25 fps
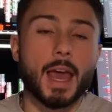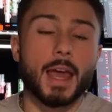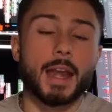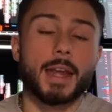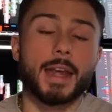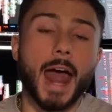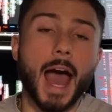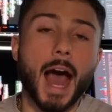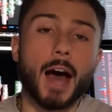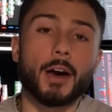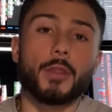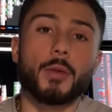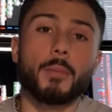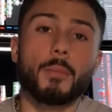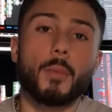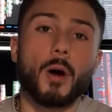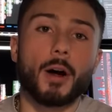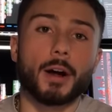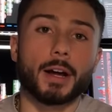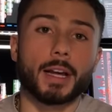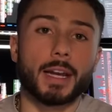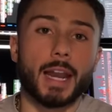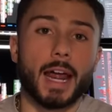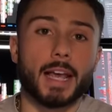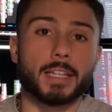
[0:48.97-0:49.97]
Now the
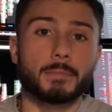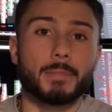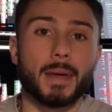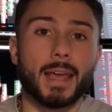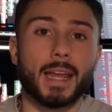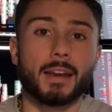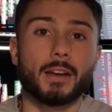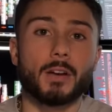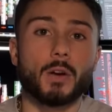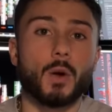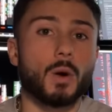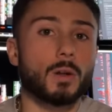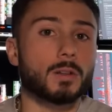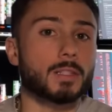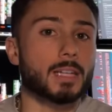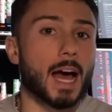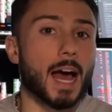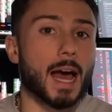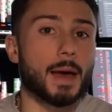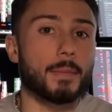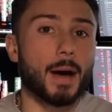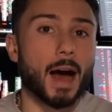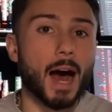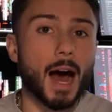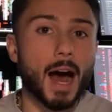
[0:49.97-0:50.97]
market has made an
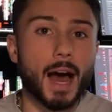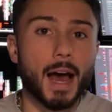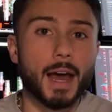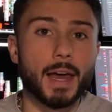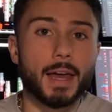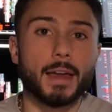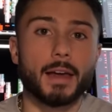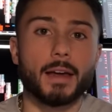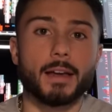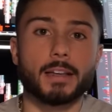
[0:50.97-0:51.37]
all-time high,